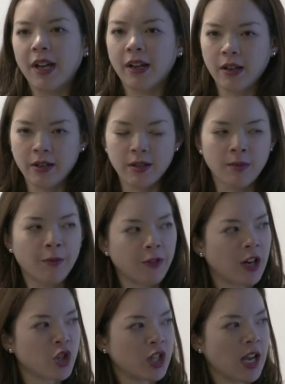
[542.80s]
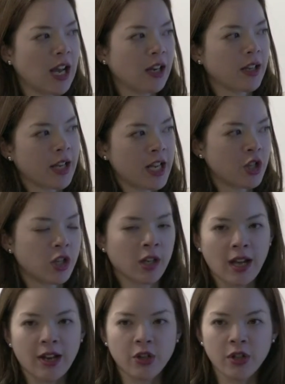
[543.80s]
mechanism for actually
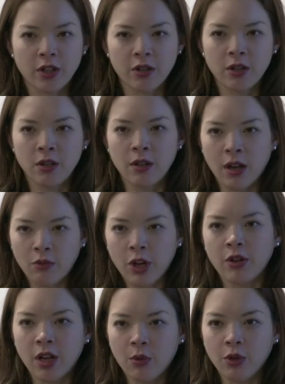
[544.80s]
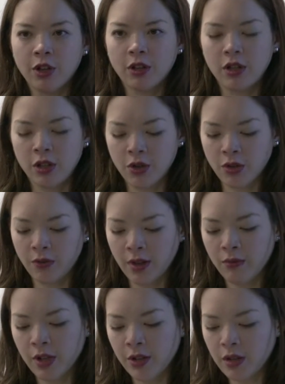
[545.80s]
allocating access to that road network and use of
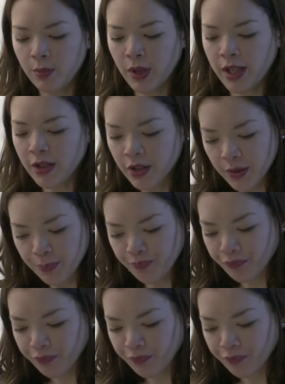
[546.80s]
that road space?